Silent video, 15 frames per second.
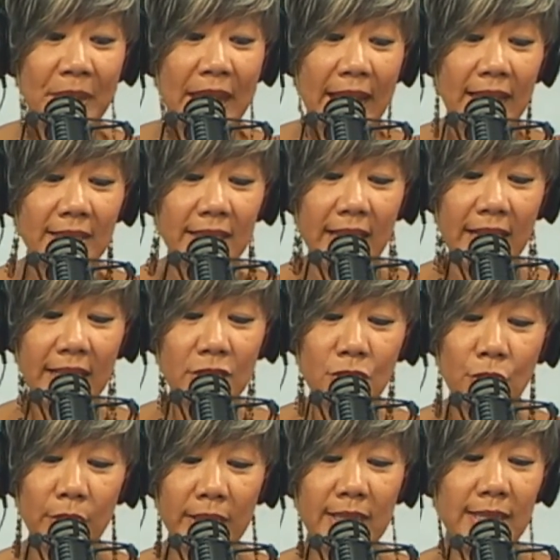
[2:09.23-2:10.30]
And today's
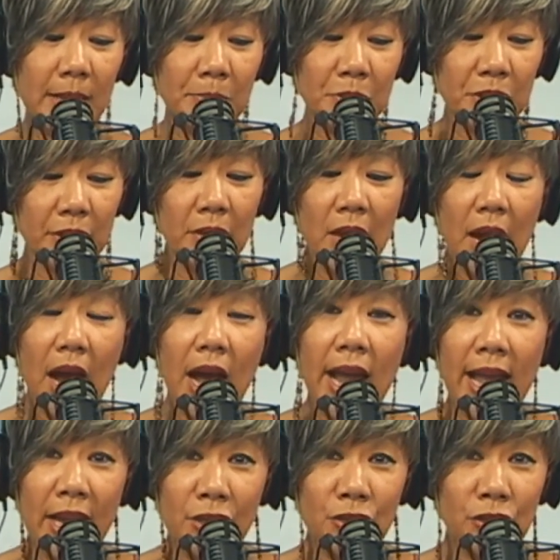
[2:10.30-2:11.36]
no exception. I
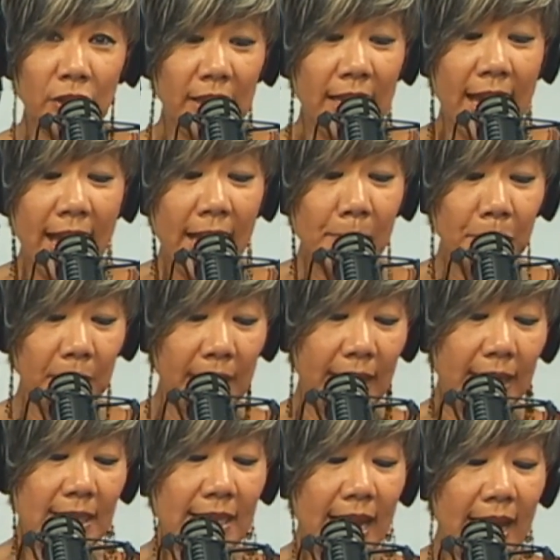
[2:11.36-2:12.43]
actually had
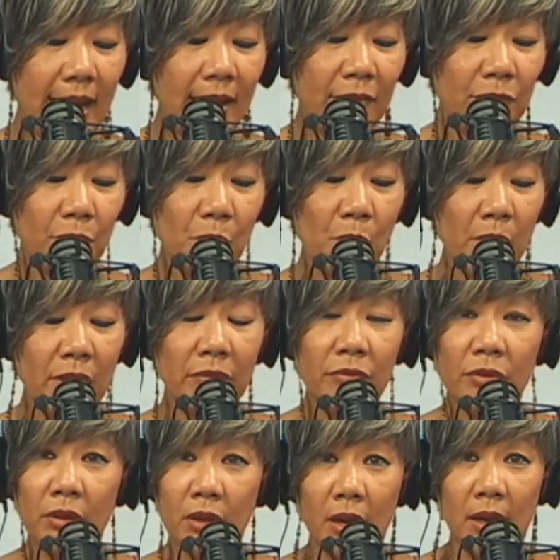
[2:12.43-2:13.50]
planned to have one of
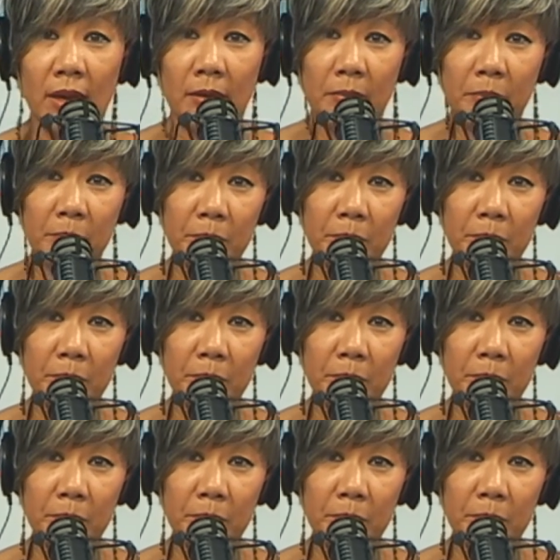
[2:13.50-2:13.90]
the, uh,